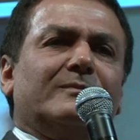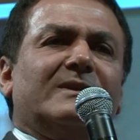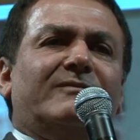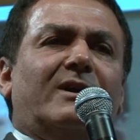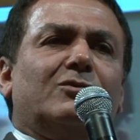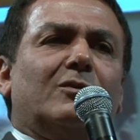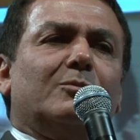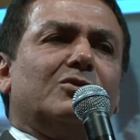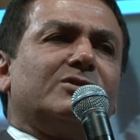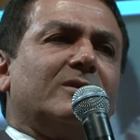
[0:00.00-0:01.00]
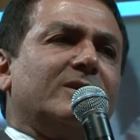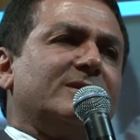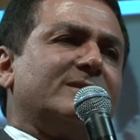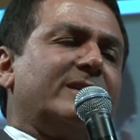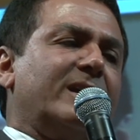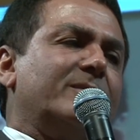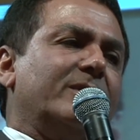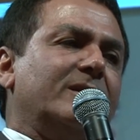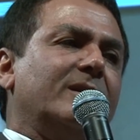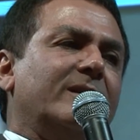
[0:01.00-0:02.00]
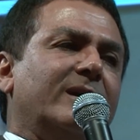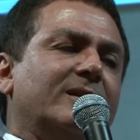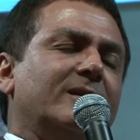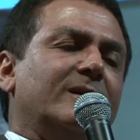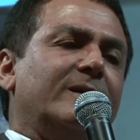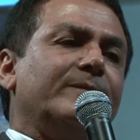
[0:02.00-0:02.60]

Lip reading: if I don't butcher his statement, that